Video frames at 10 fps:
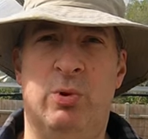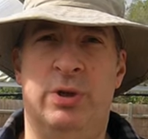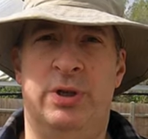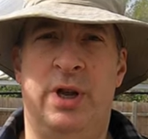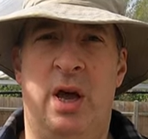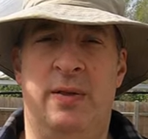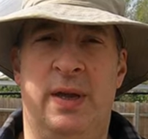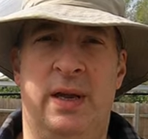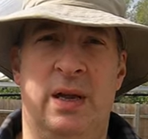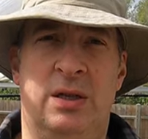want to start
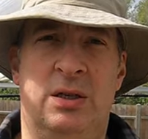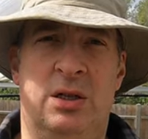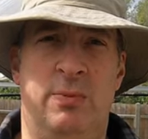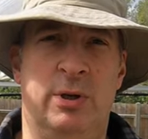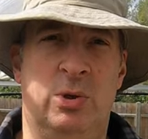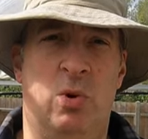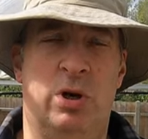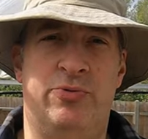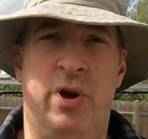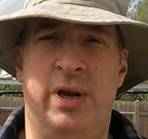the summer
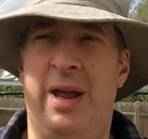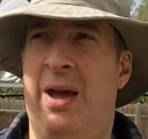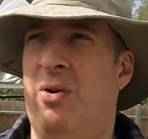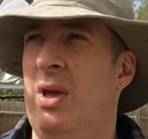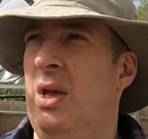squash right now.